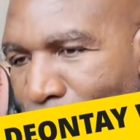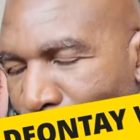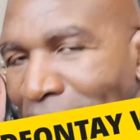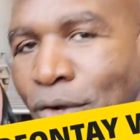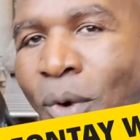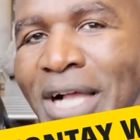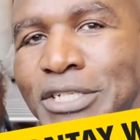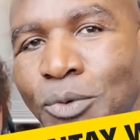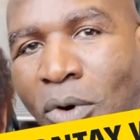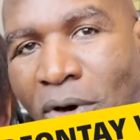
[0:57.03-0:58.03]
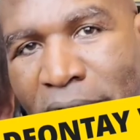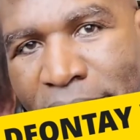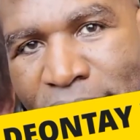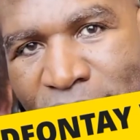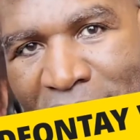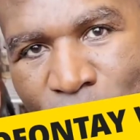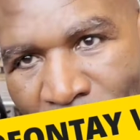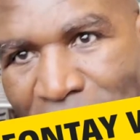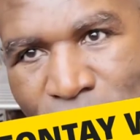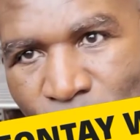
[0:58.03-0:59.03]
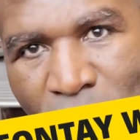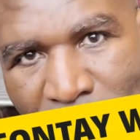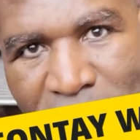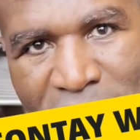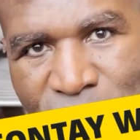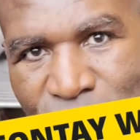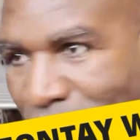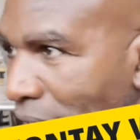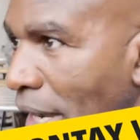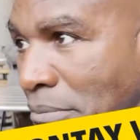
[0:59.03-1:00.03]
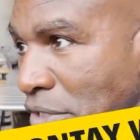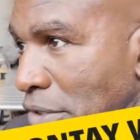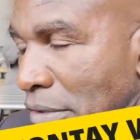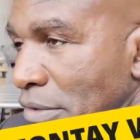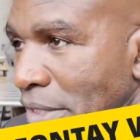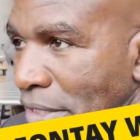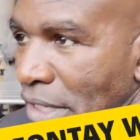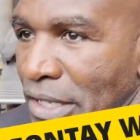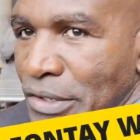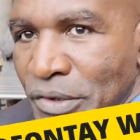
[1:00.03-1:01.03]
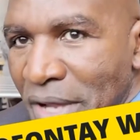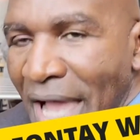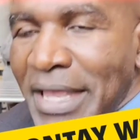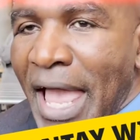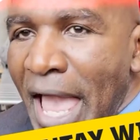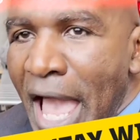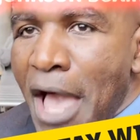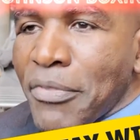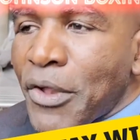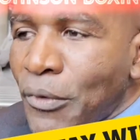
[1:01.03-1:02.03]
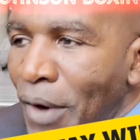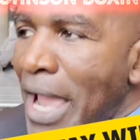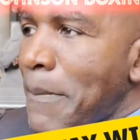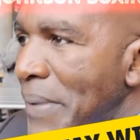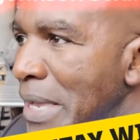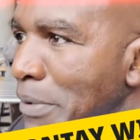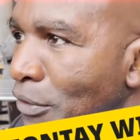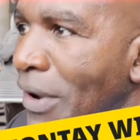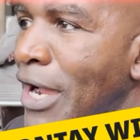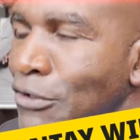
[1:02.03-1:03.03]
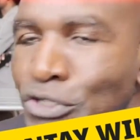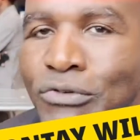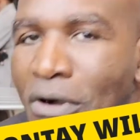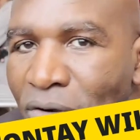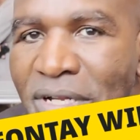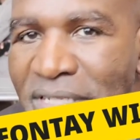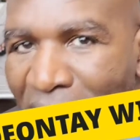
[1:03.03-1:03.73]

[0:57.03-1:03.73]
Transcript: you have to watch your water. You got to watch your water that you drink. I, you, you got to have the right people around you all the